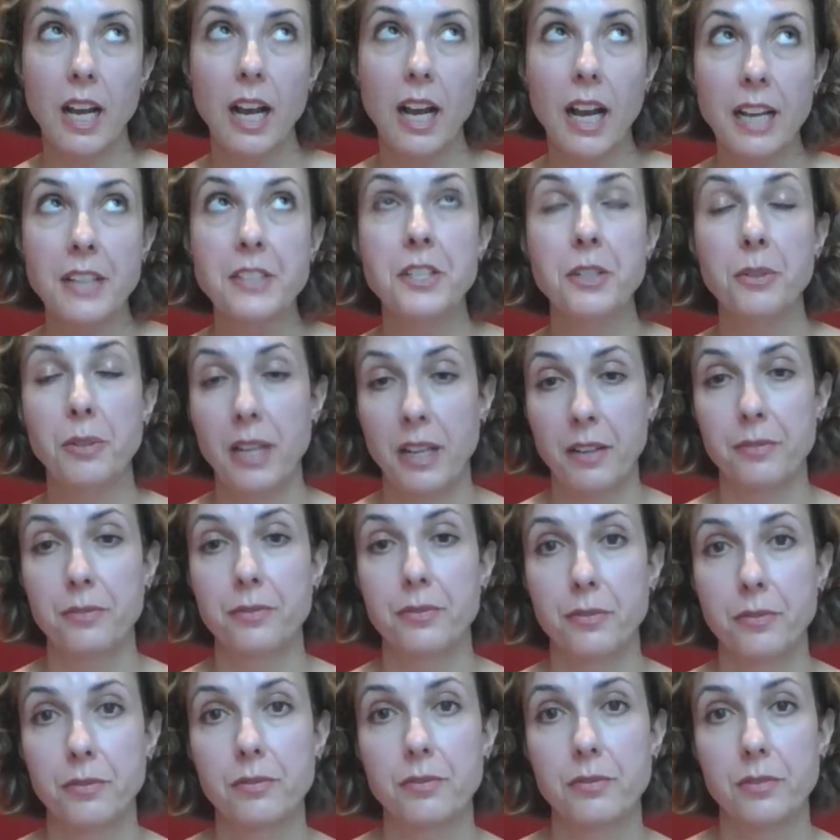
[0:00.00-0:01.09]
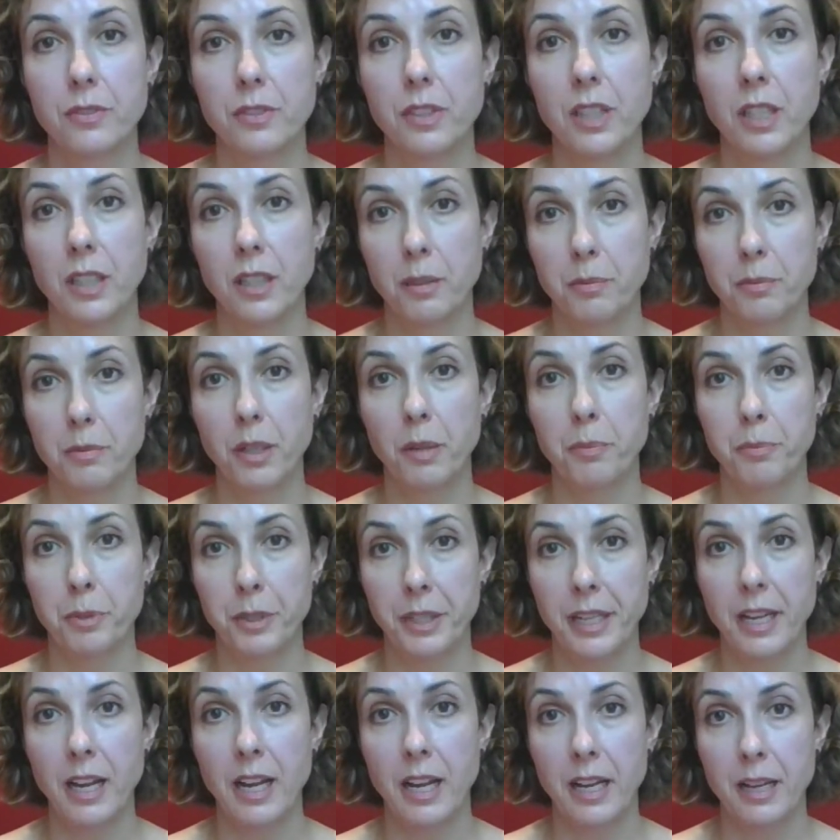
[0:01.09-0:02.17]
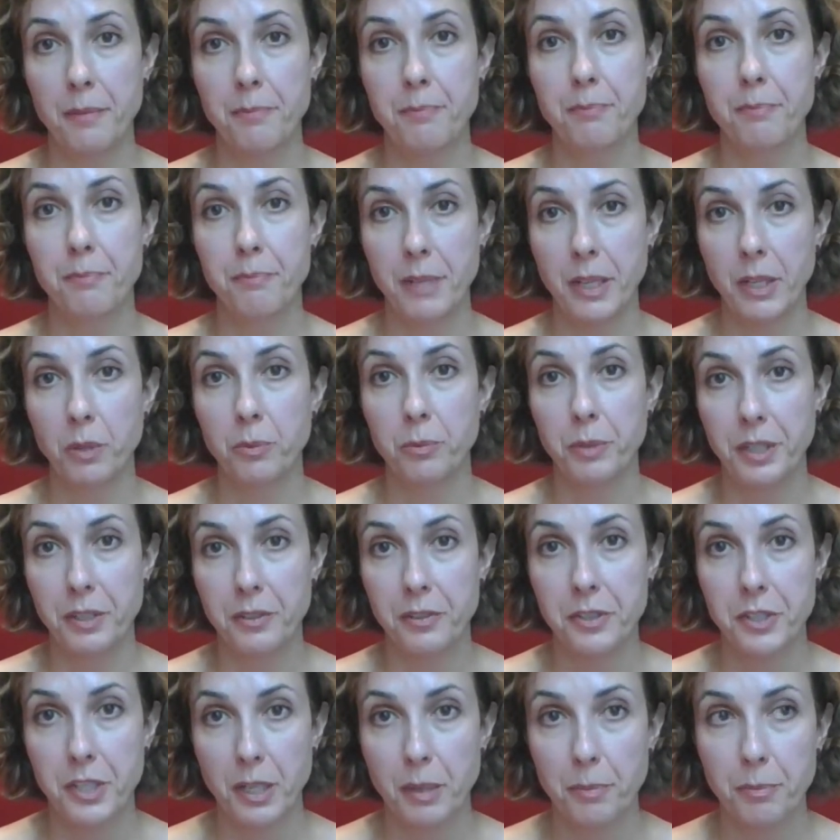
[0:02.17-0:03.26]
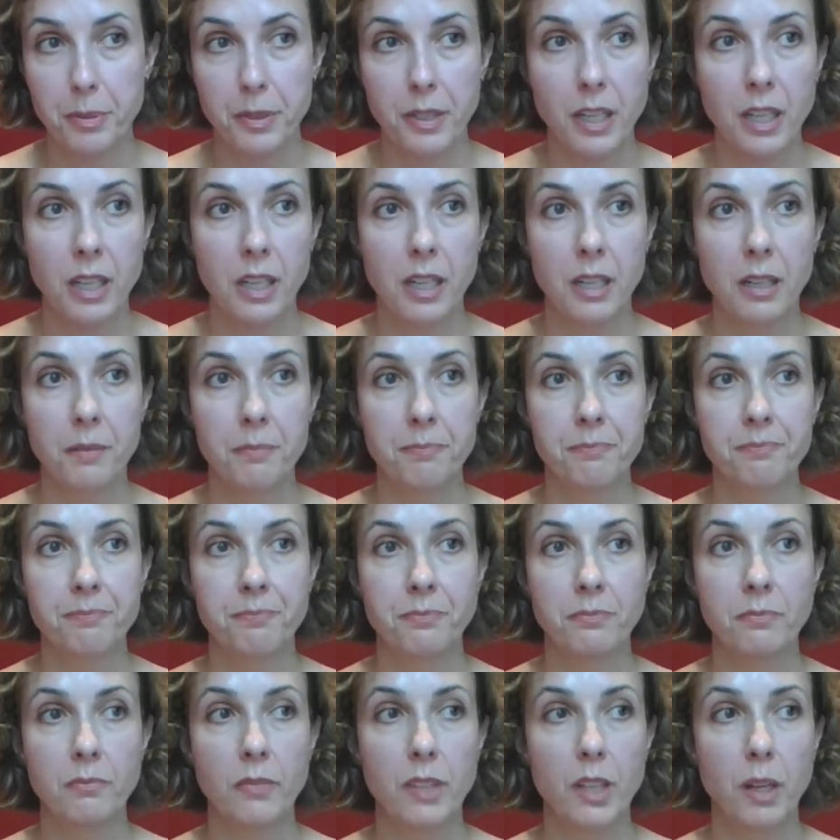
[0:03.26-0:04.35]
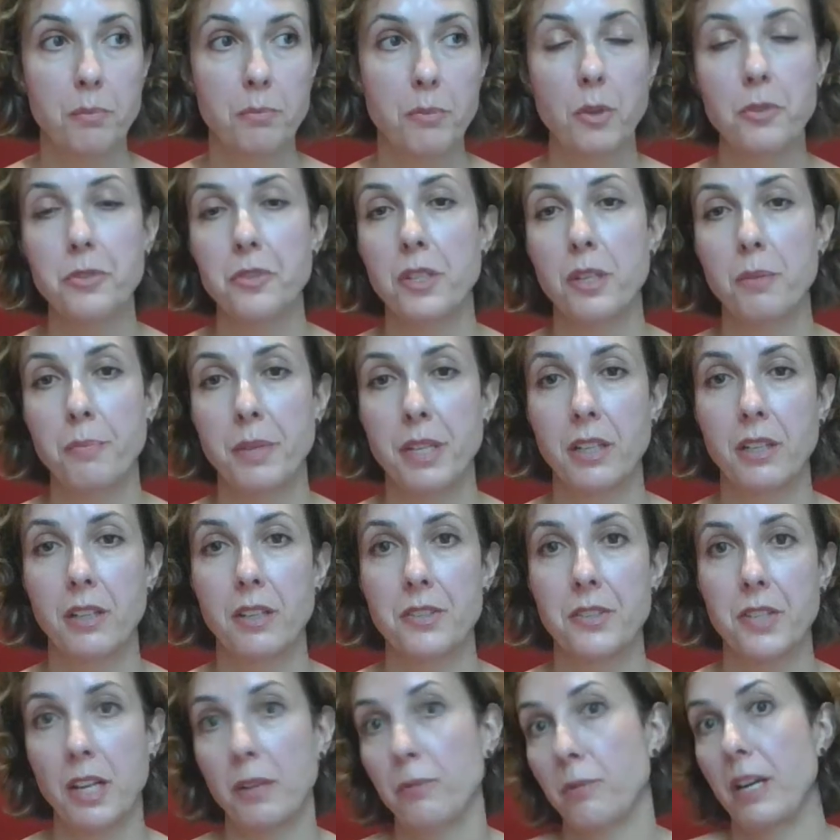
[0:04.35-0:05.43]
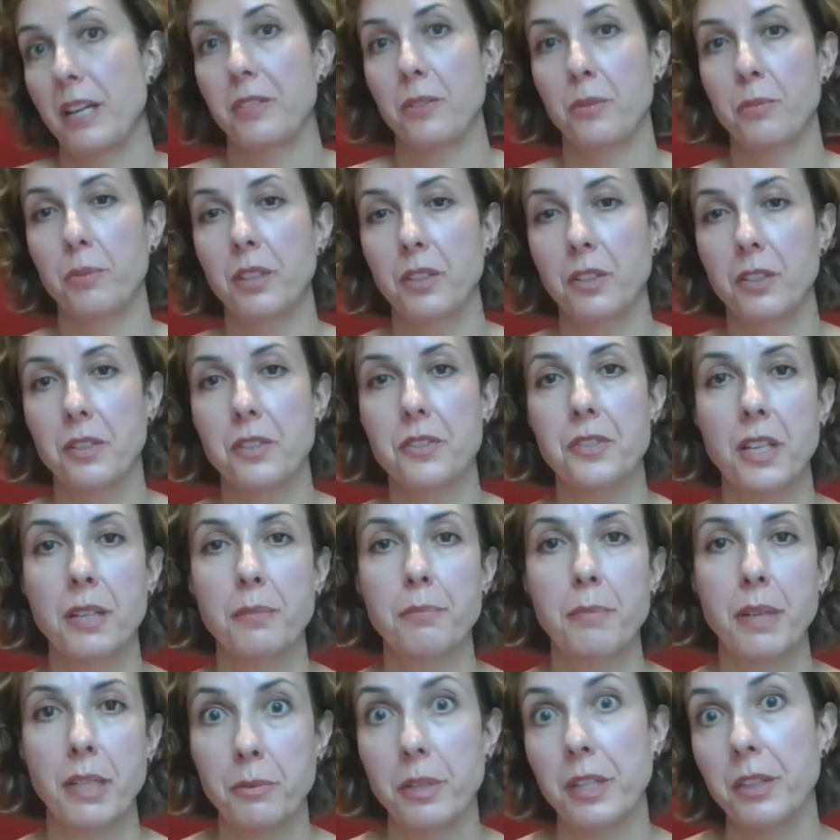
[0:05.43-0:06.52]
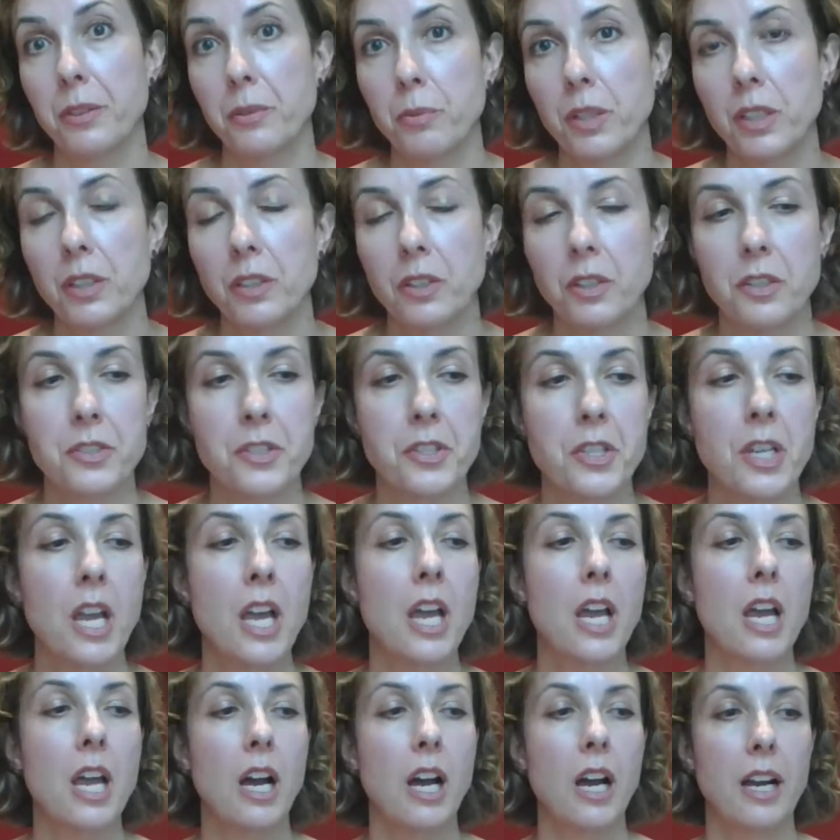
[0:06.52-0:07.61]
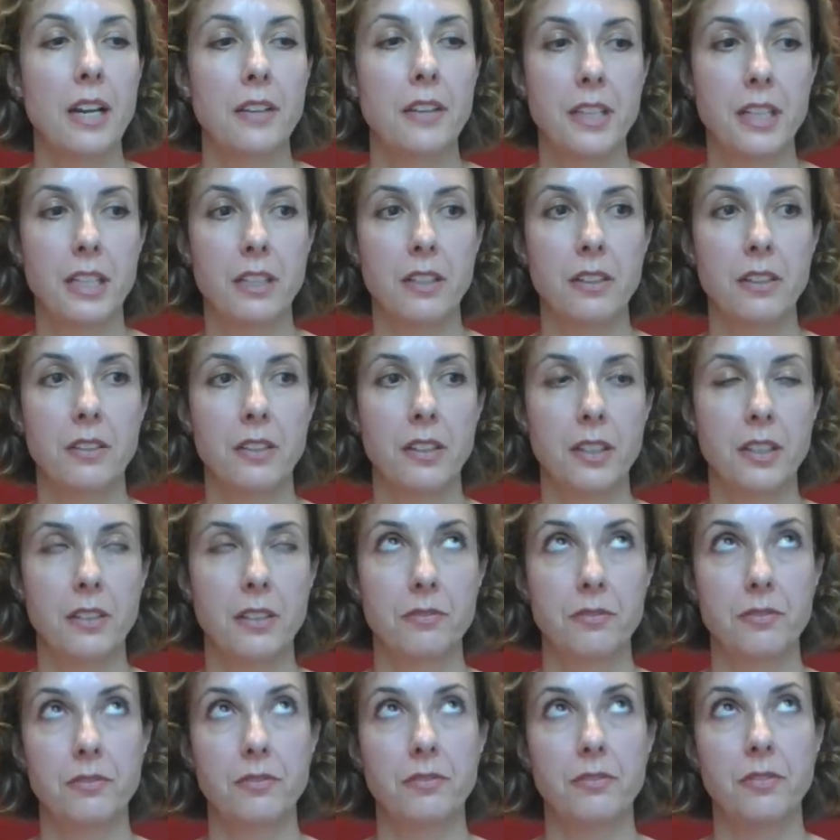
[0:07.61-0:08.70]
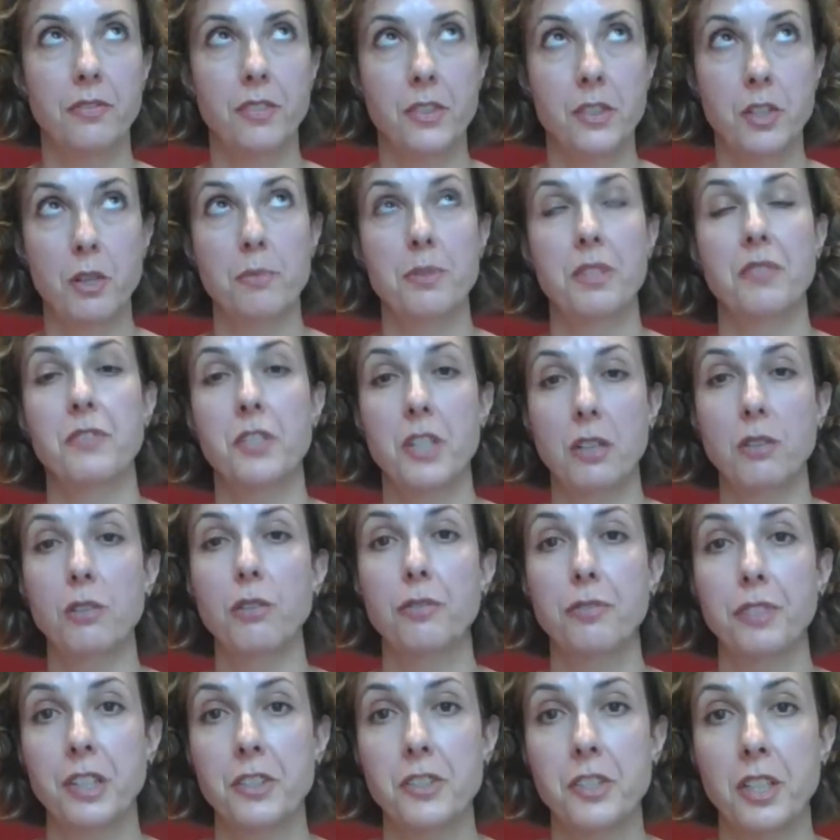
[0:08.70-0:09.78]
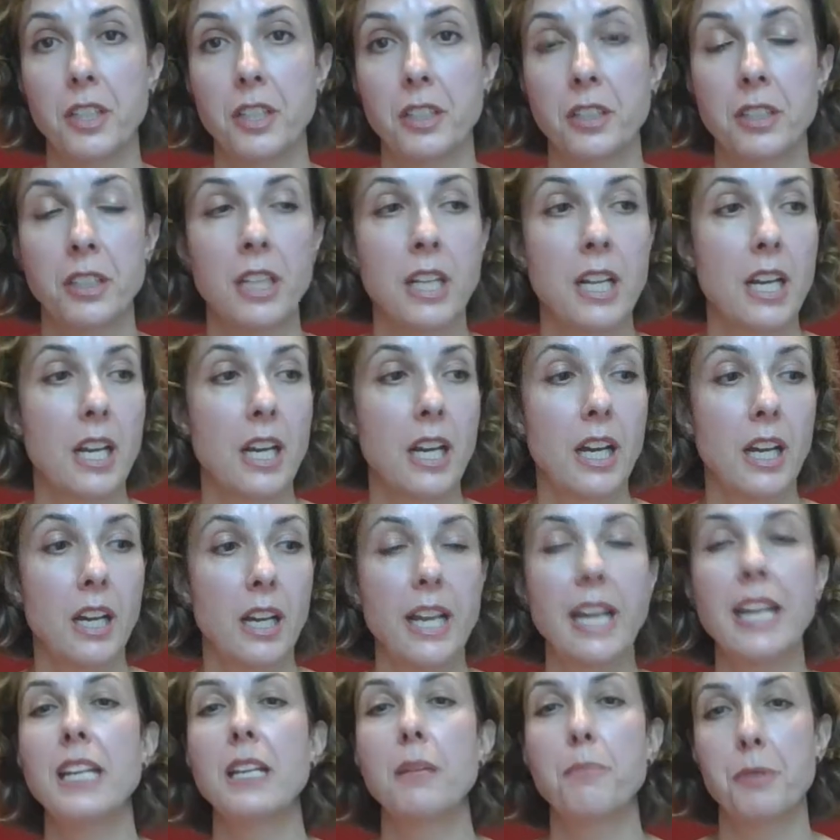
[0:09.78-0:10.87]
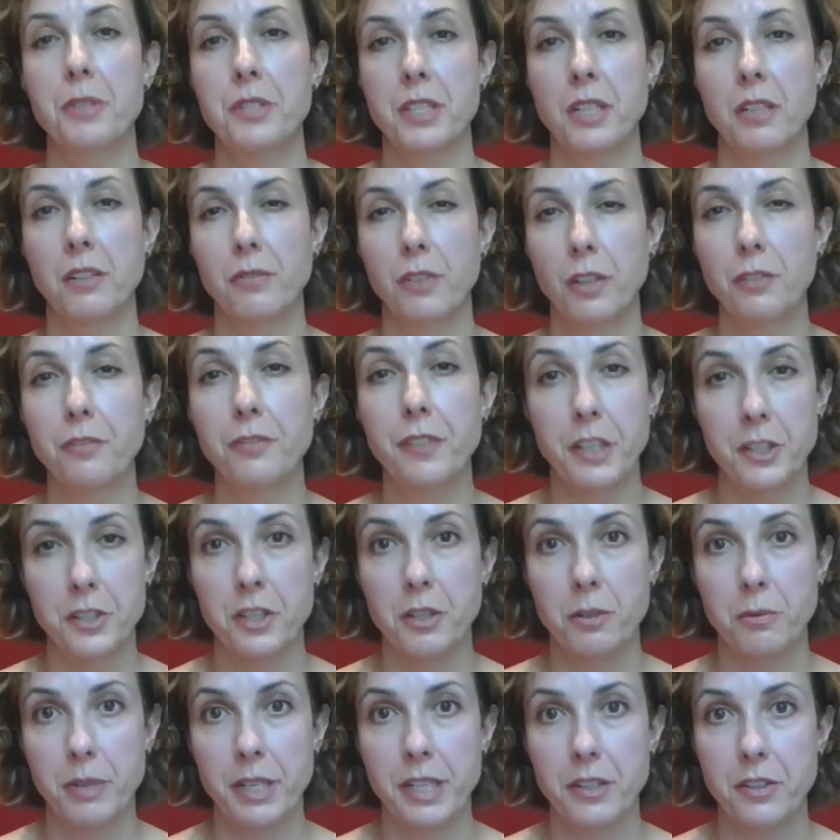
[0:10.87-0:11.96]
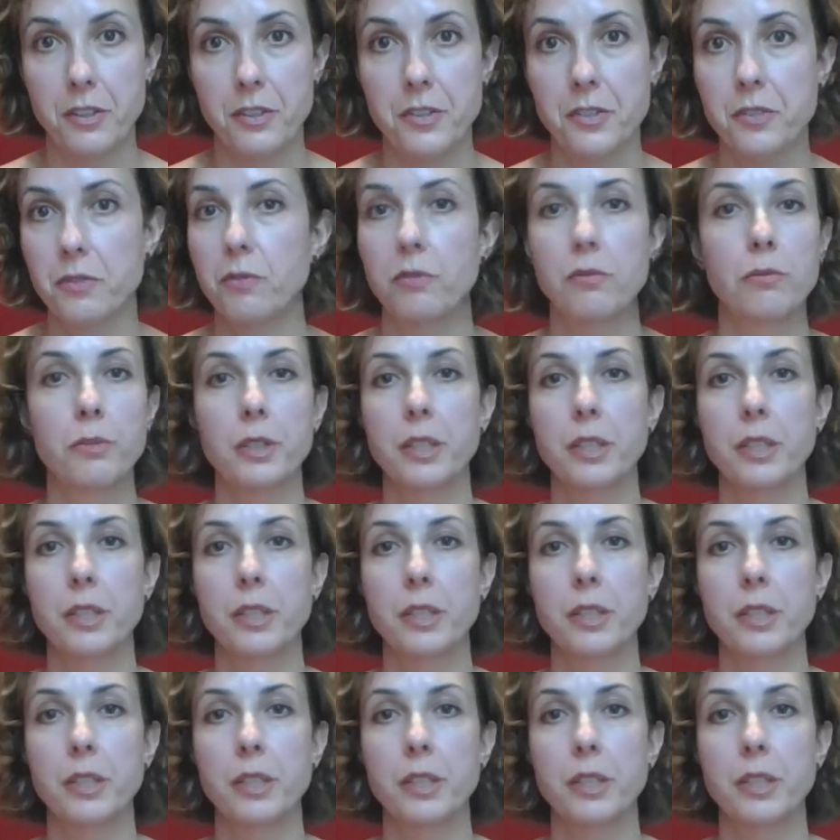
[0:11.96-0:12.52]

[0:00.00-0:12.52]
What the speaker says: I do have a pretty high male readership, mostly because I write thrillers and men read thrillers. I think in terms of general fiction, 80% of all fiction readers,